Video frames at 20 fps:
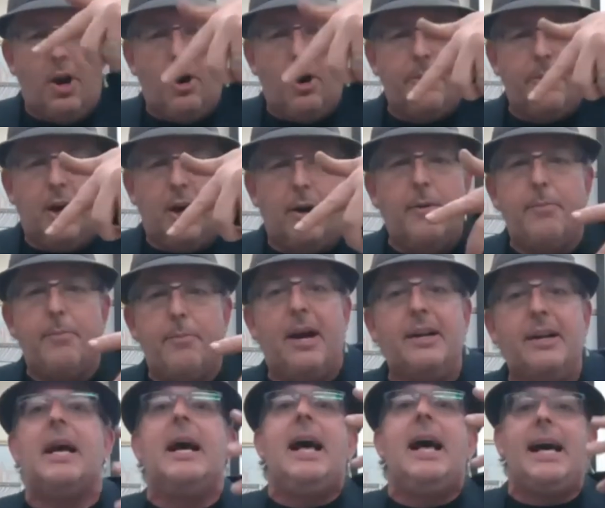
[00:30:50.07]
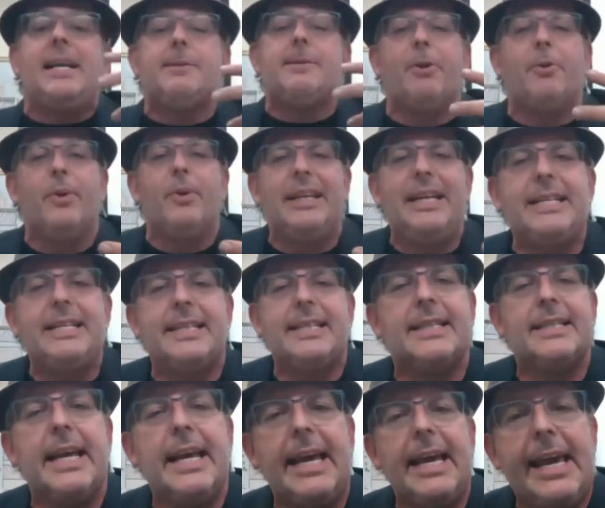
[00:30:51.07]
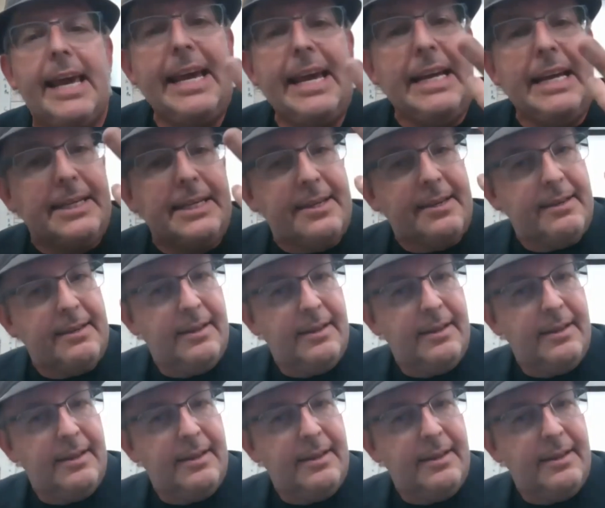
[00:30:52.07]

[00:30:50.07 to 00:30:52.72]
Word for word: carbon to carbon bonds has been released as heat